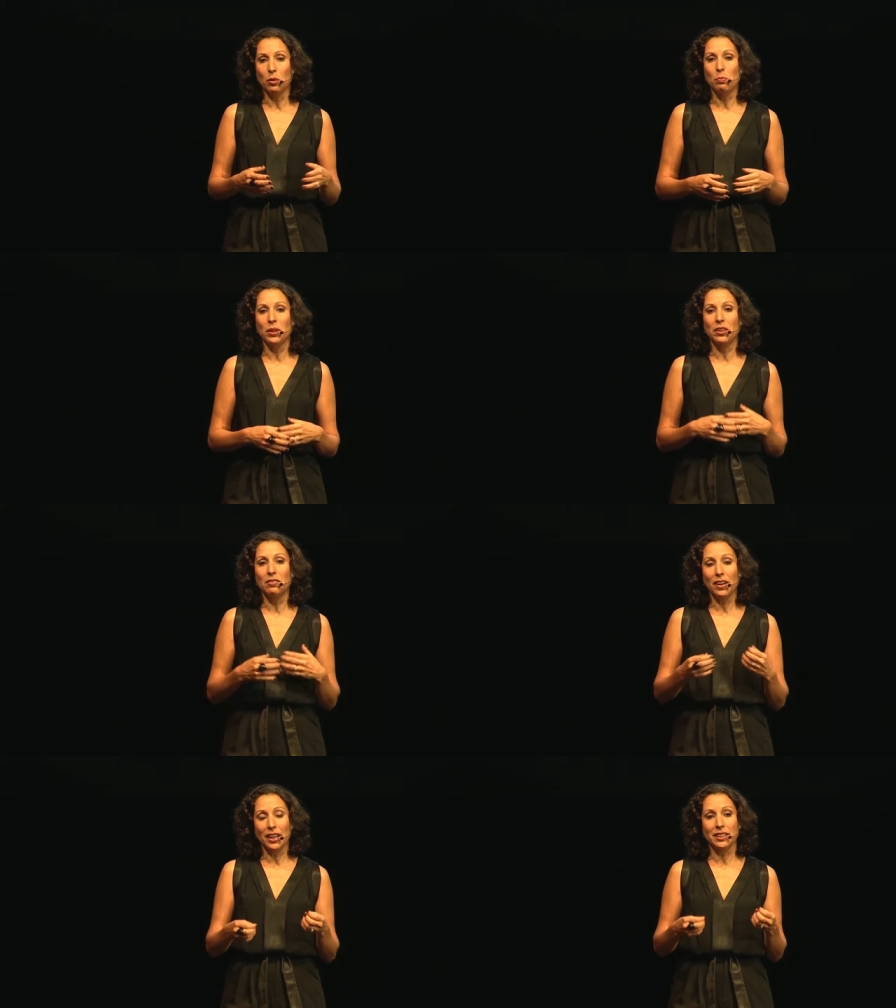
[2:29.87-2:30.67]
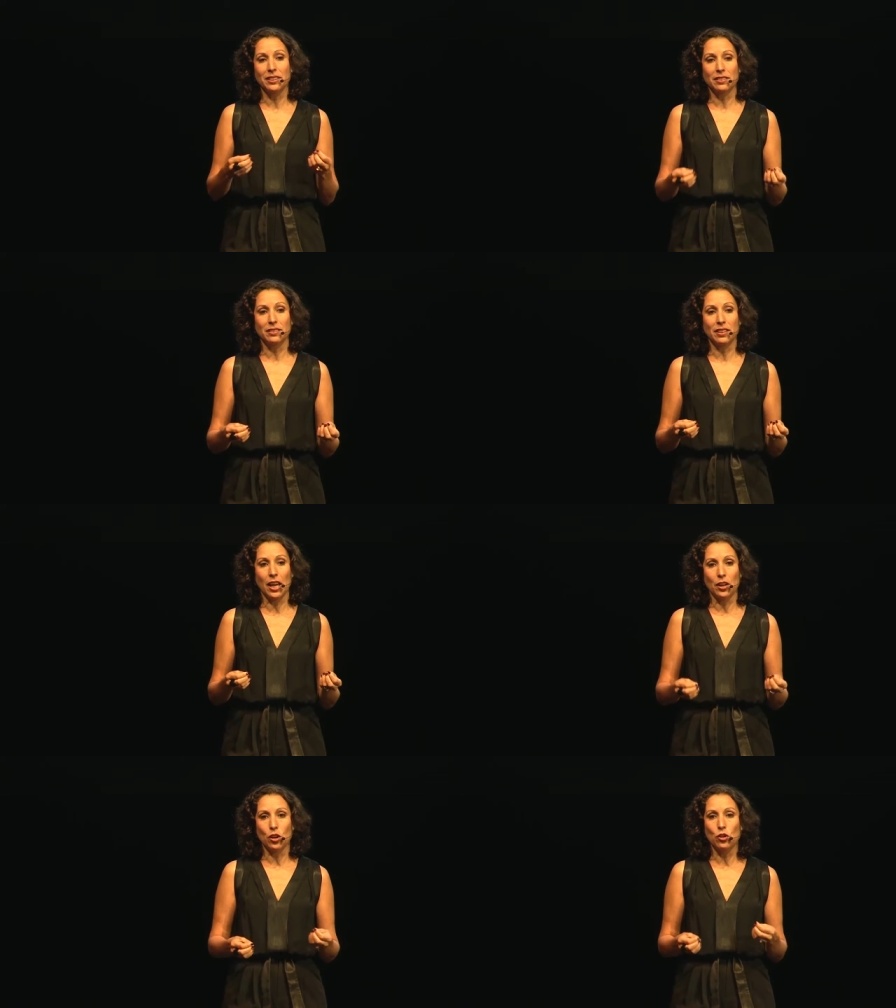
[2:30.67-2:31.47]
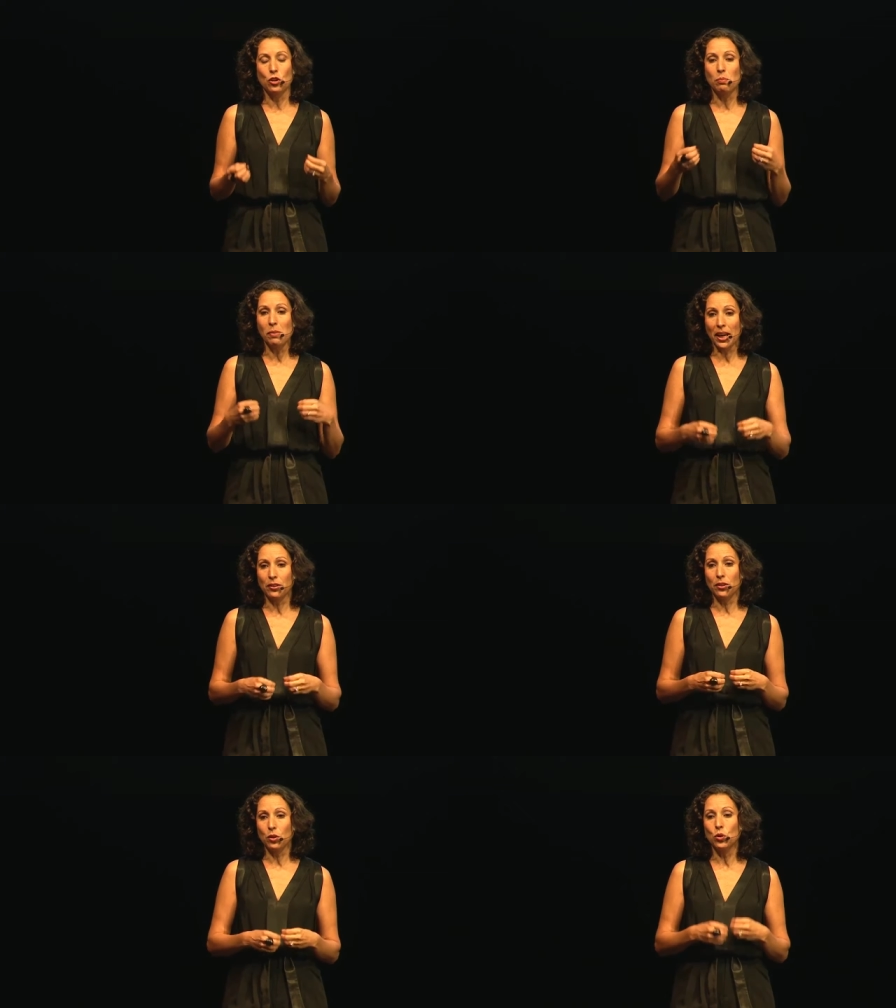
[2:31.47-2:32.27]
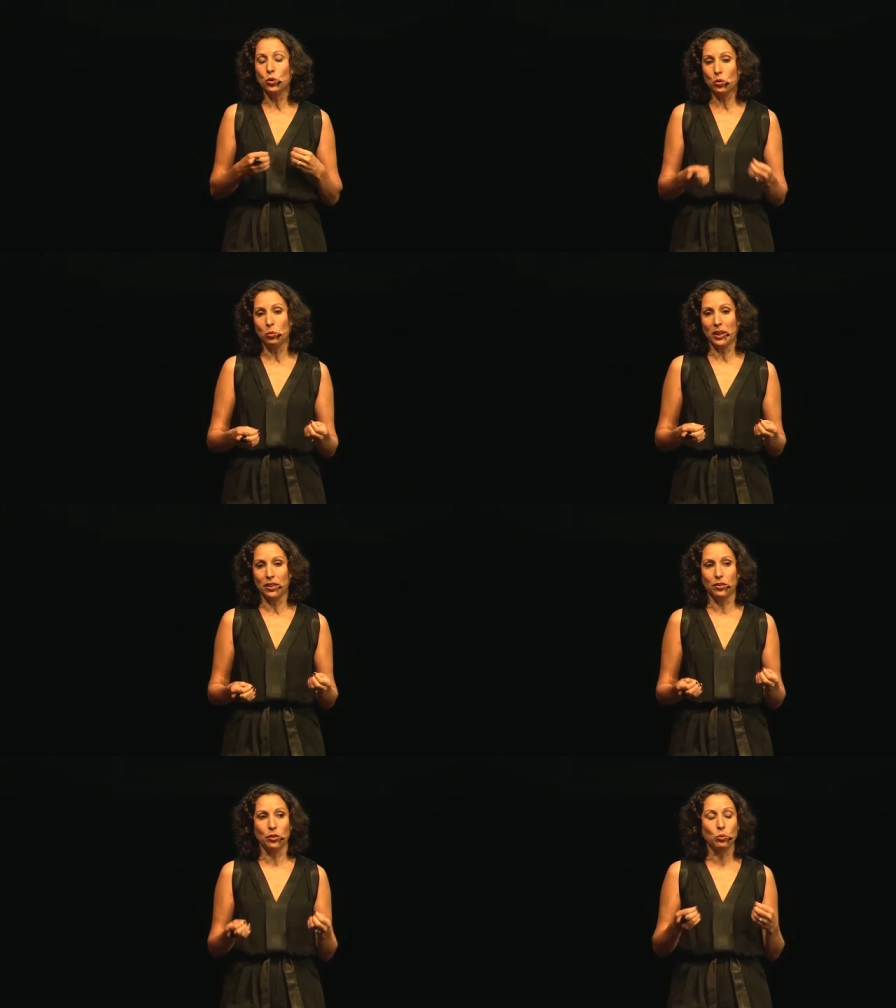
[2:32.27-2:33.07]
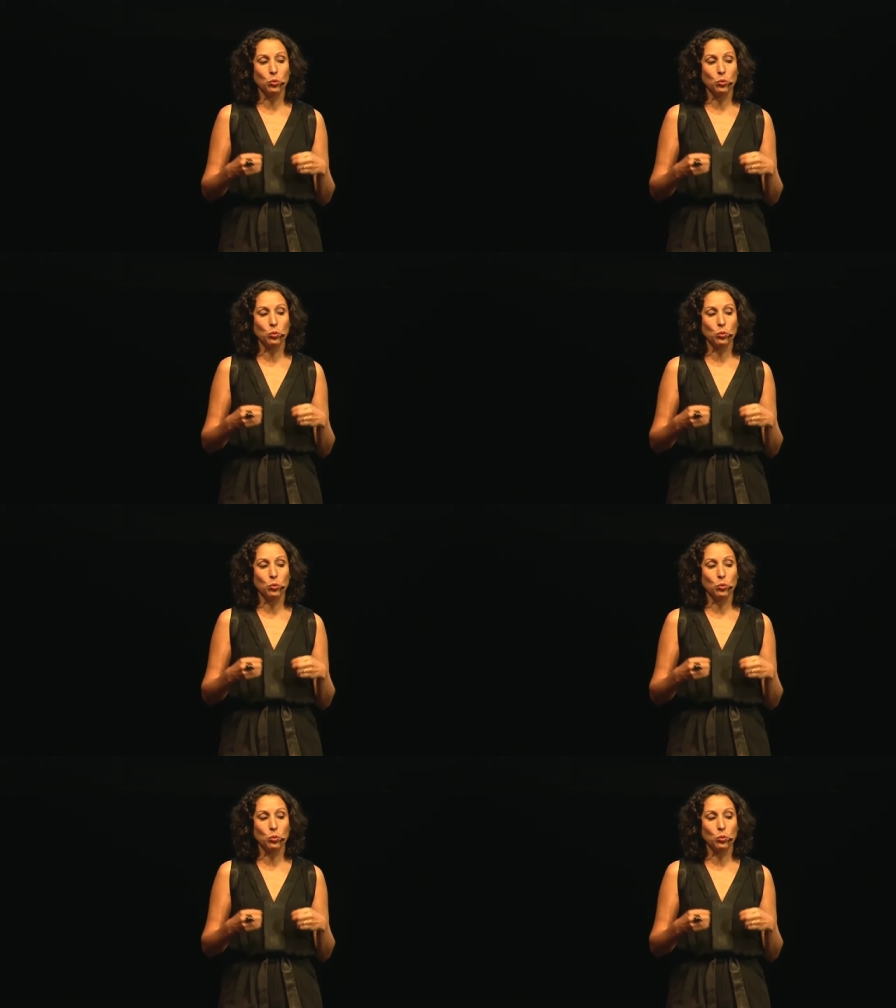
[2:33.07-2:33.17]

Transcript: But the fact is that no matter who wins,